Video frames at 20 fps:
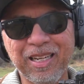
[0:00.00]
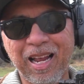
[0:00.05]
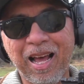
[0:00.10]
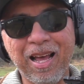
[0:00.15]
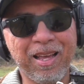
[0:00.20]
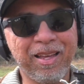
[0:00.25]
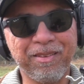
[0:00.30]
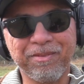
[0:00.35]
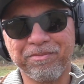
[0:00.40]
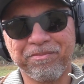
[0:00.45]

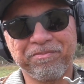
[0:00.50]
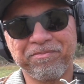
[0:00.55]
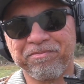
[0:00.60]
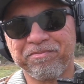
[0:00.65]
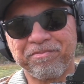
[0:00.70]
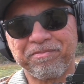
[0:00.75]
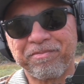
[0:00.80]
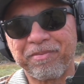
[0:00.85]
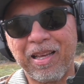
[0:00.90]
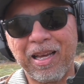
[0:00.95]
I
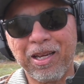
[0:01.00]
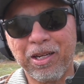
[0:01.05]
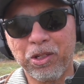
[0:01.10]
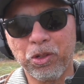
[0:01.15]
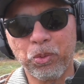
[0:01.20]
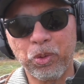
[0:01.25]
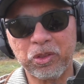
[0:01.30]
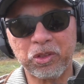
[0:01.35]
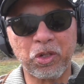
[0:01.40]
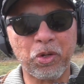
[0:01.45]
don't
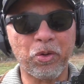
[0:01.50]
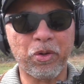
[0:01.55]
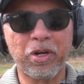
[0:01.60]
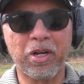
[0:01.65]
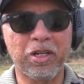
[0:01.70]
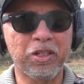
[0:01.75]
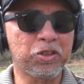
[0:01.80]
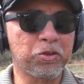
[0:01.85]
know what's going on.